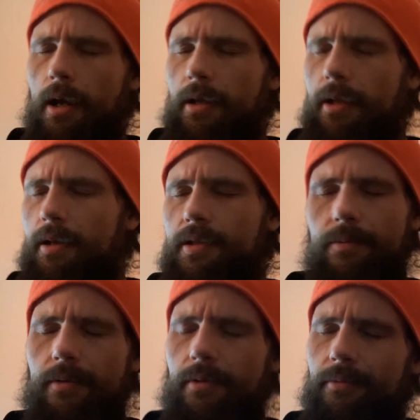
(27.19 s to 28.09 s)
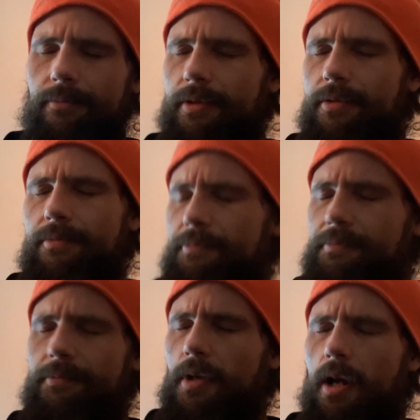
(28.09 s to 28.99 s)
I can't you know it's
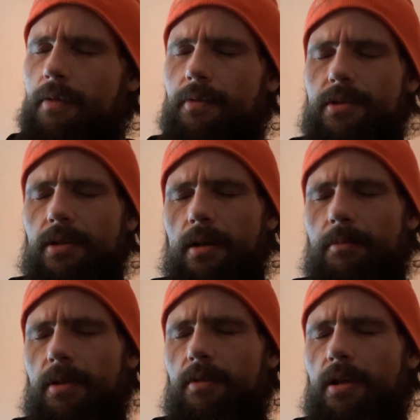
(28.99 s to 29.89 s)
obviously, I mean,